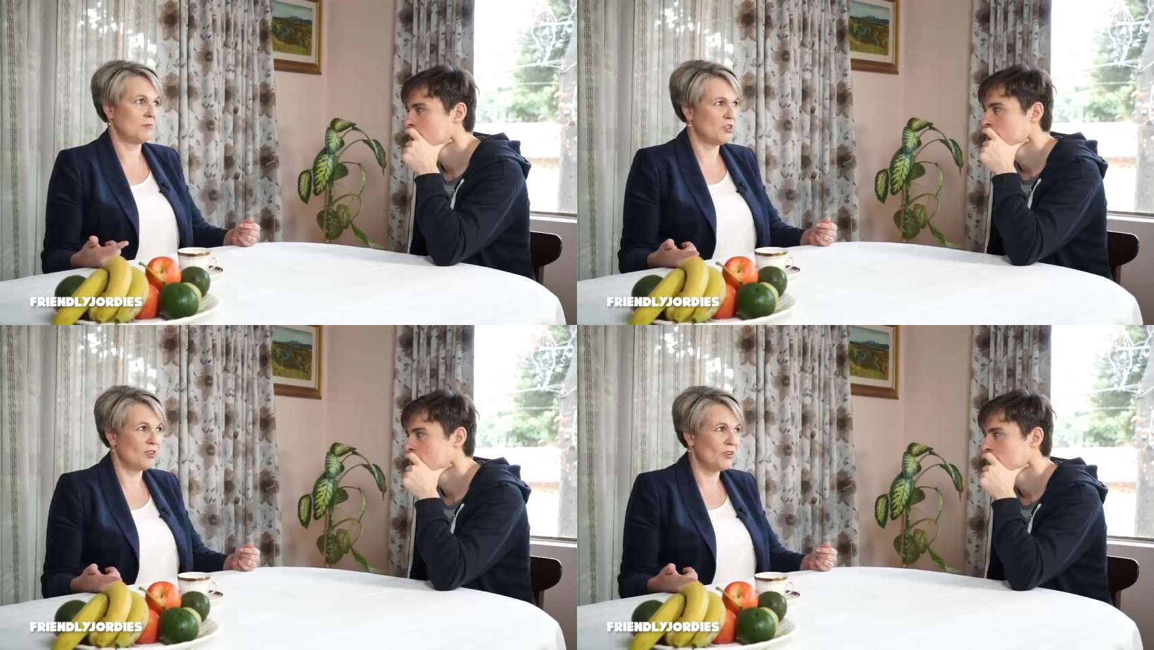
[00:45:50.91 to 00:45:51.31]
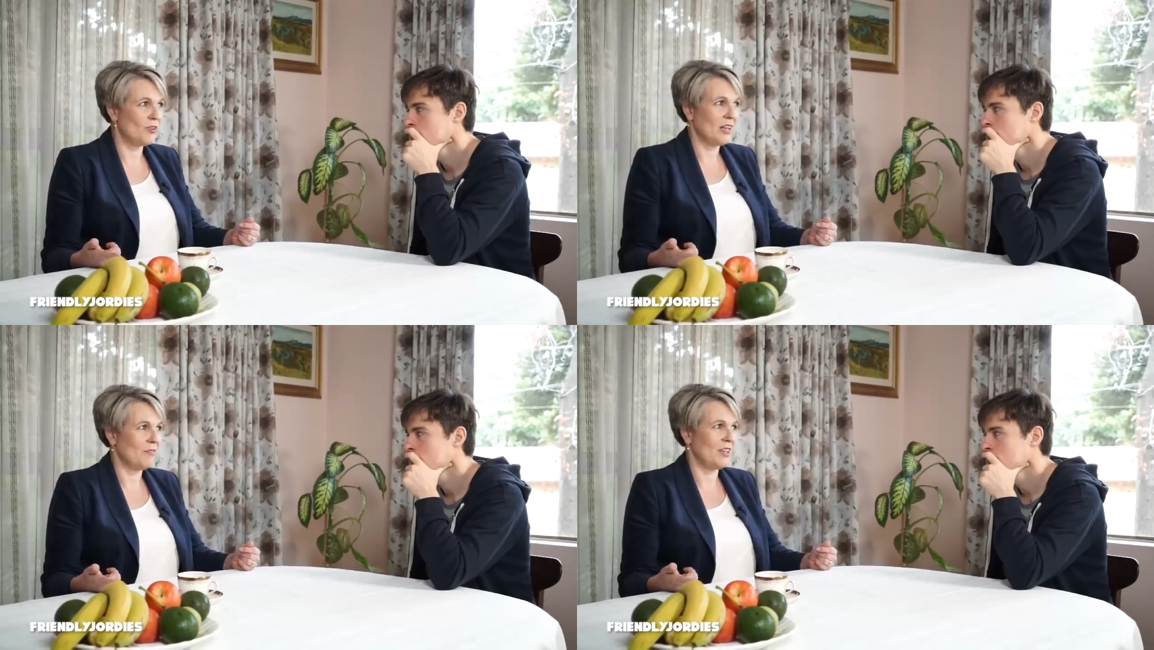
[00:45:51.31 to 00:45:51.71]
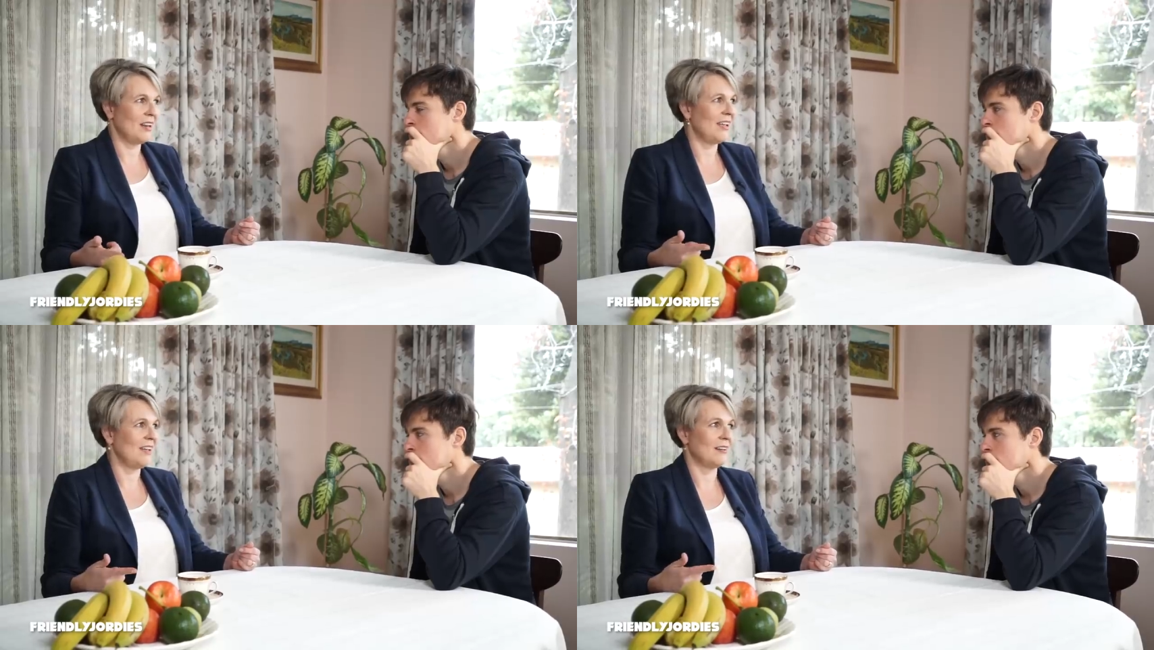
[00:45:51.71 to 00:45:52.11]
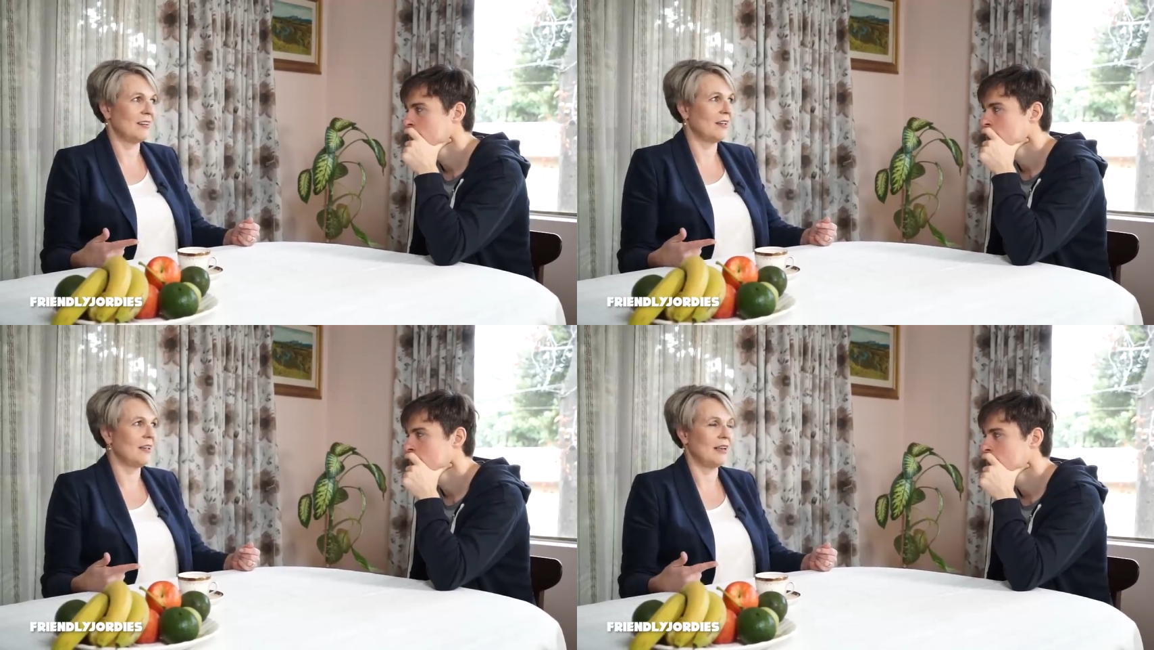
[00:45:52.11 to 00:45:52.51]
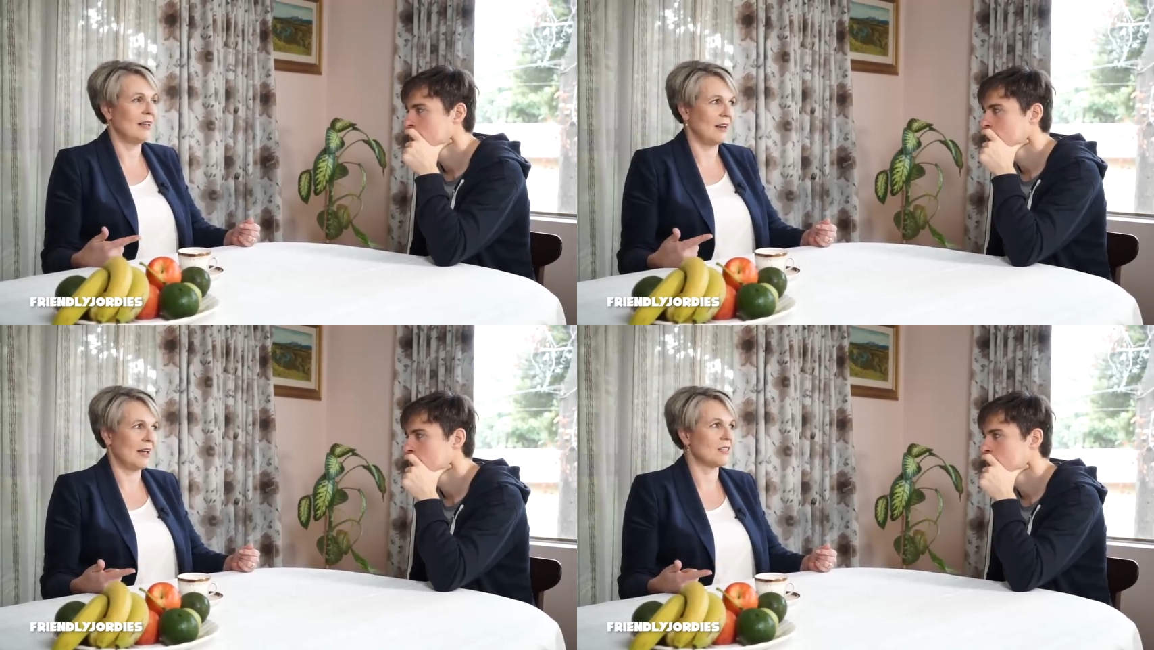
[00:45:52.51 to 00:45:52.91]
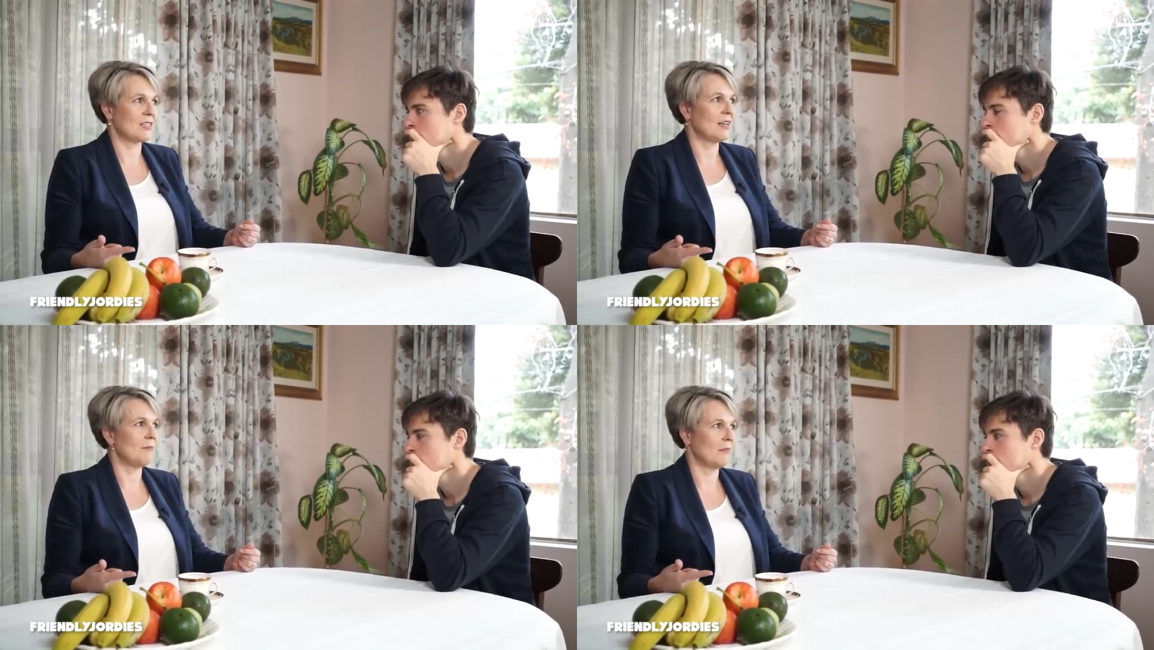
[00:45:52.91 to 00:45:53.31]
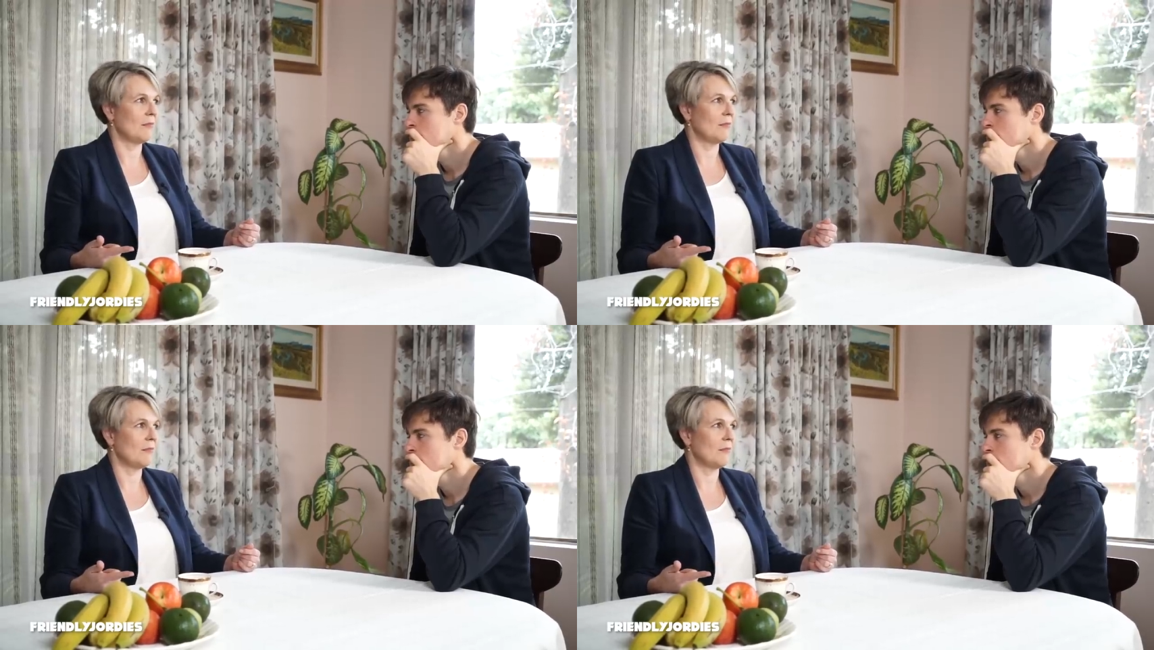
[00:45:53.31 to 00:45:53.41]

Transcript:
Speaker 1: tutoring if you need it. It, it actually